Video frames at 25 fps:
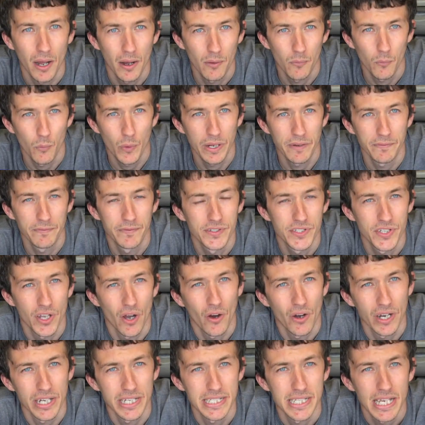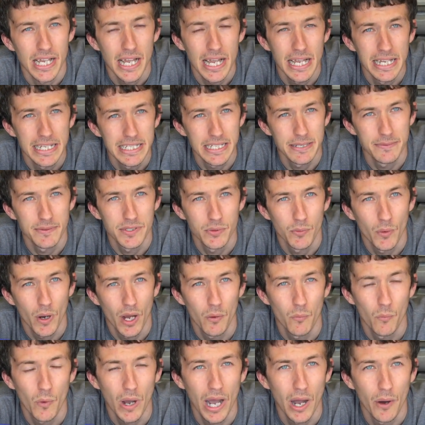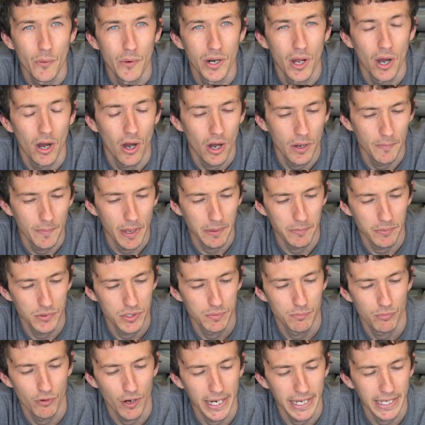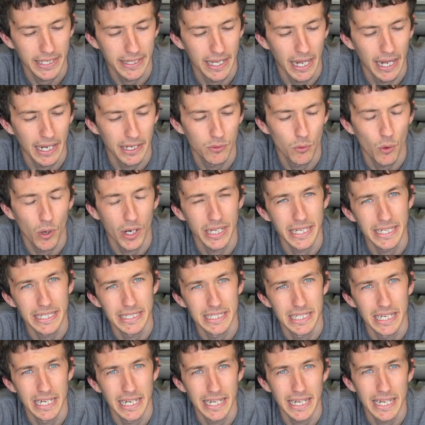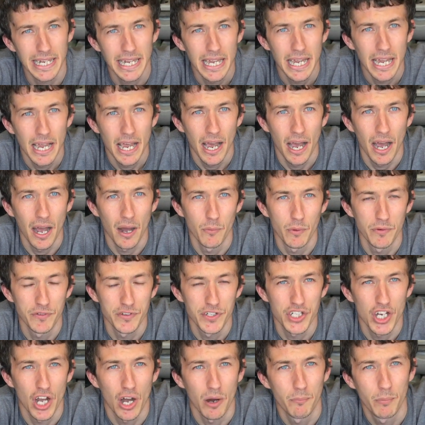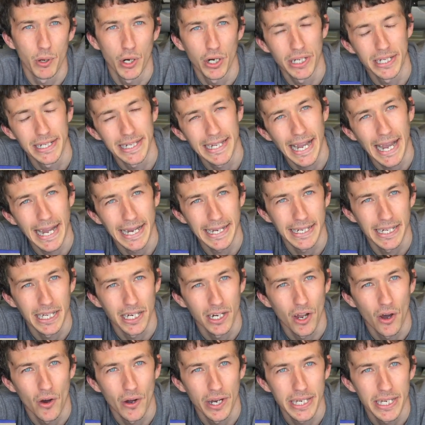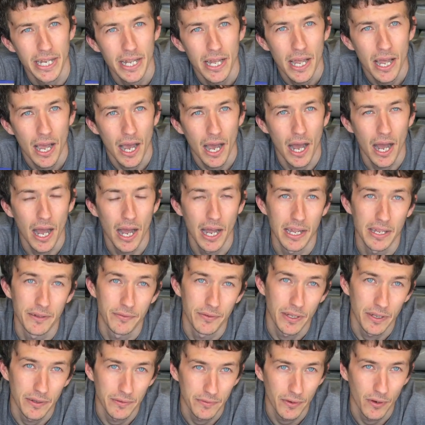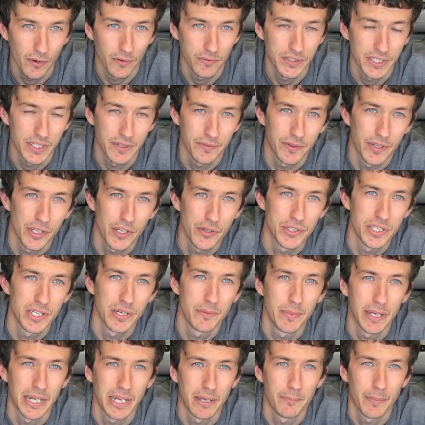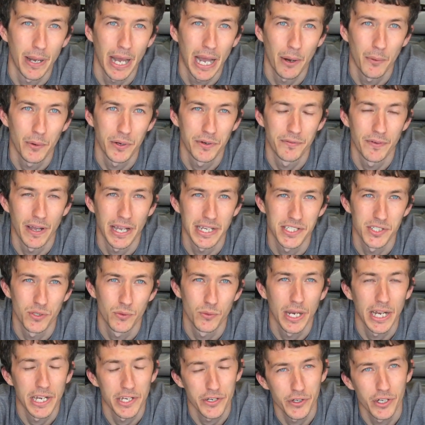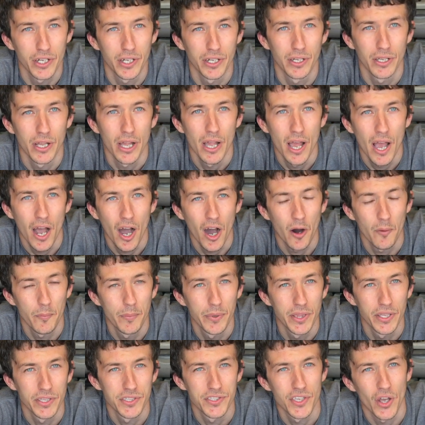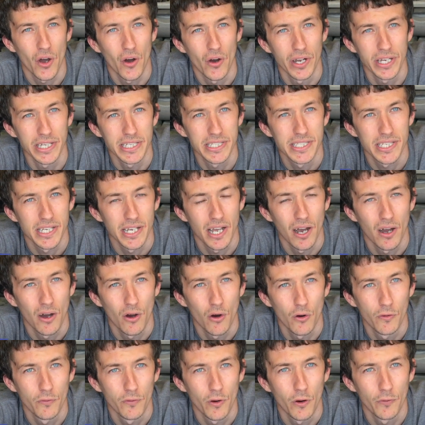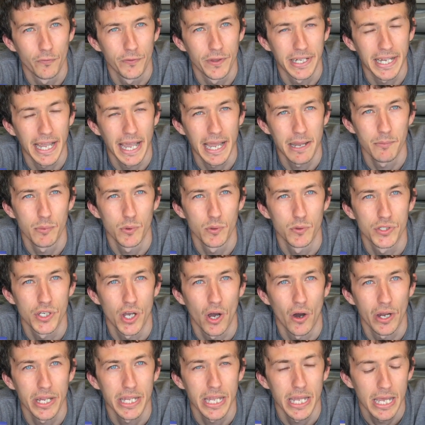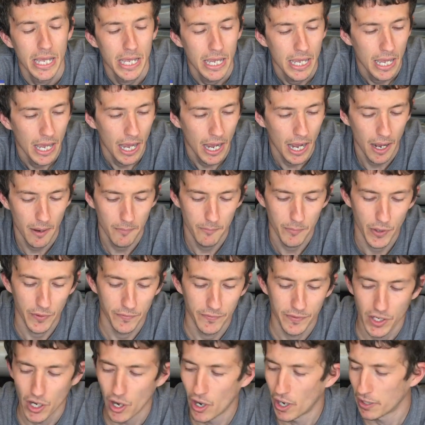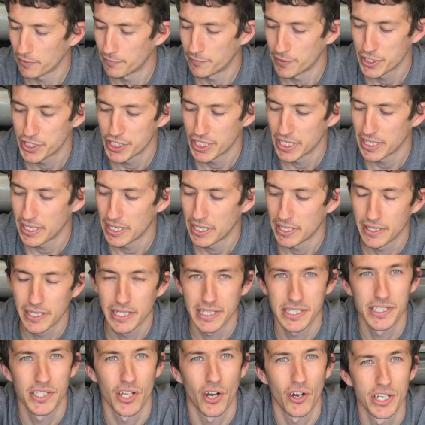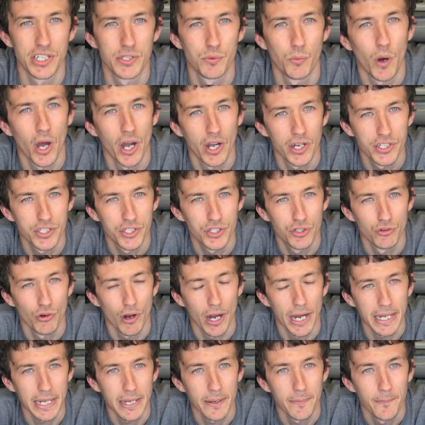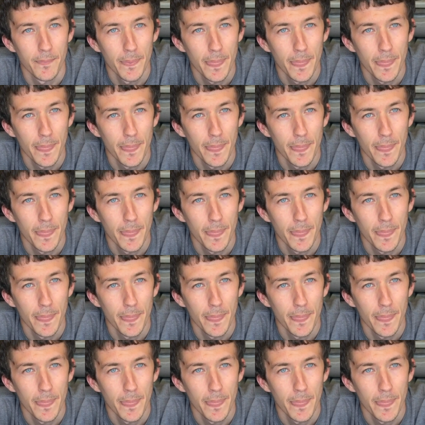width size seems to work well, and I'm able to break that quite easily with a sharp pull of the anchor line. If you're using a bigger powered vessel, then you can up the size of the cable tie, but for kayak fishing this size works great.